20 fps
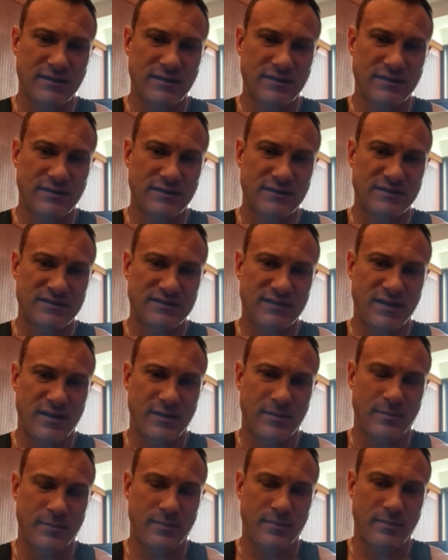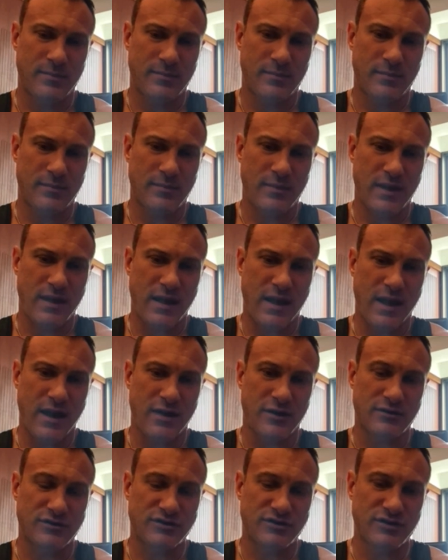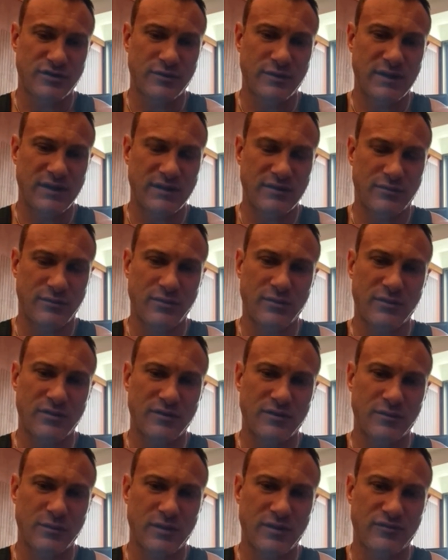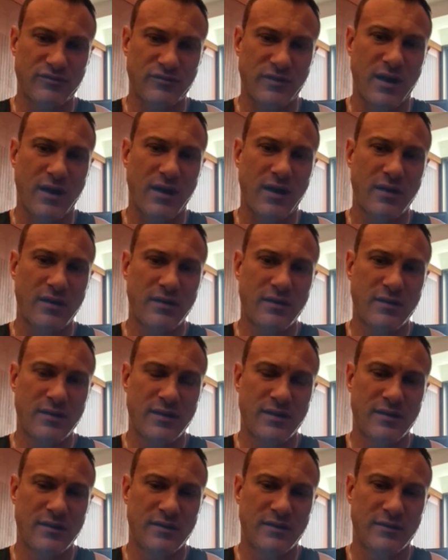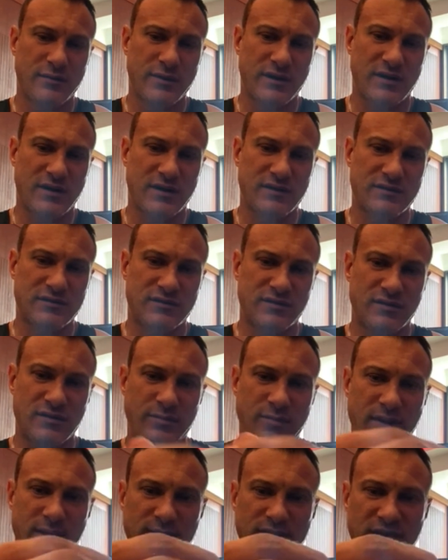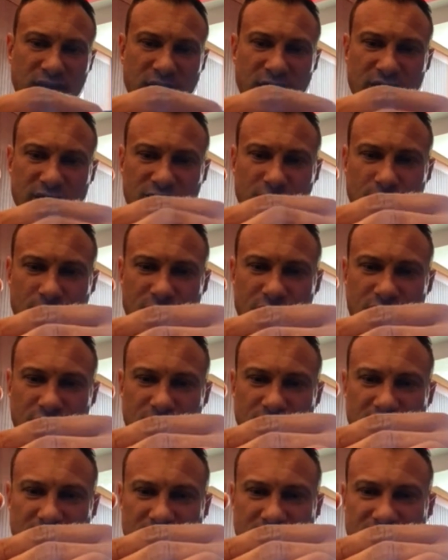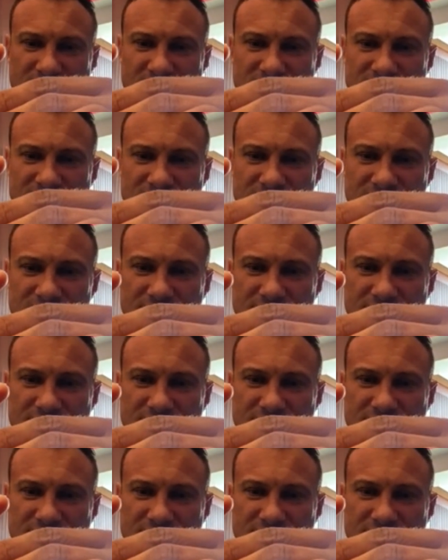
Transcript: some air to it in order to withdraw the reconstituted peptide. So I'm going to do it like this.